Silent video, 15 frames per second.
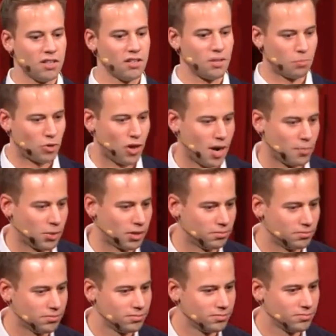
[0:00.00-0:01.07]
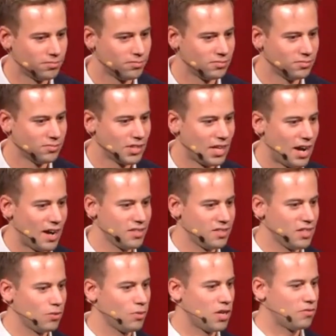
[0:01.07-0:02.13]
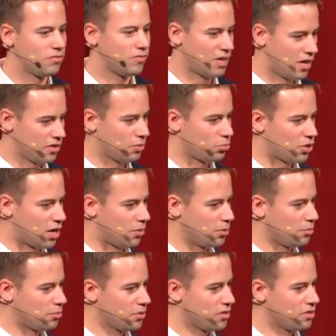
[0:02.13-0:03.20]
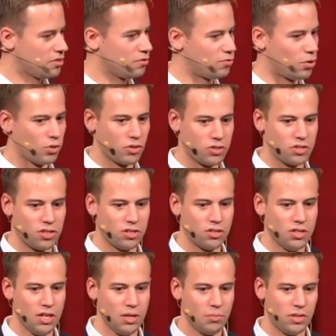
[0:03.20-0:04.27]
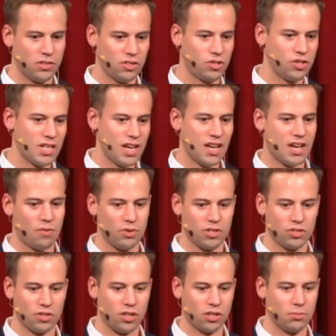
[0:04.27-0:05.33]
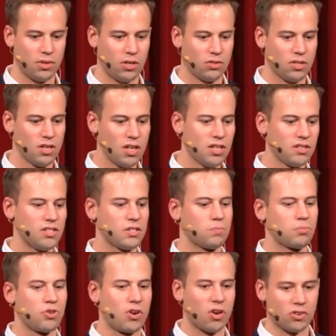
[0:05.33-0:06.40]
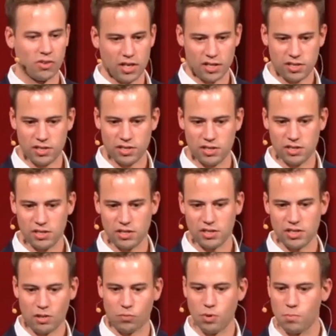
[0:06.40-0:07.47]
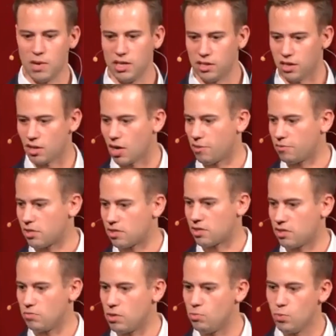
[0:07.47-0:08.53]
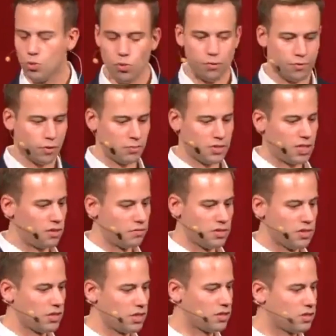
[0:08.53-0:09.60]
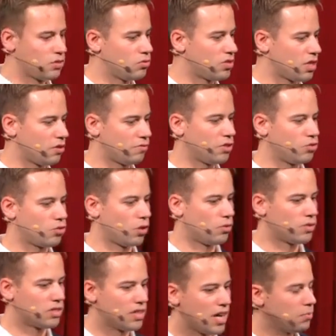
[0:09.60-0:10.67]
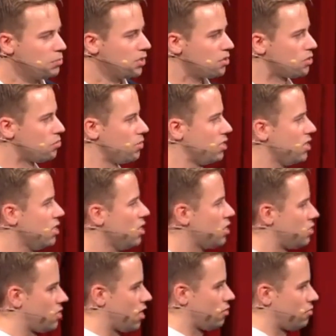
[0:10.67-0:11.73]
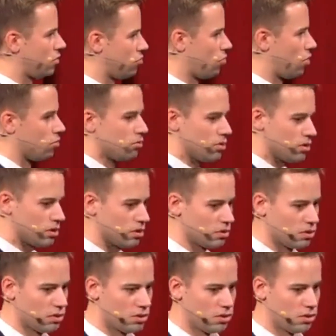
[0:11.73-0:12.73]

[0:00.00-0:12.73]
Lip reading: the problem. I think we have other problems to focus on. But today, I want to talk about this progress that we're making, obviously. We move from selfie sticks to selfie drones, not because we need selfie drones,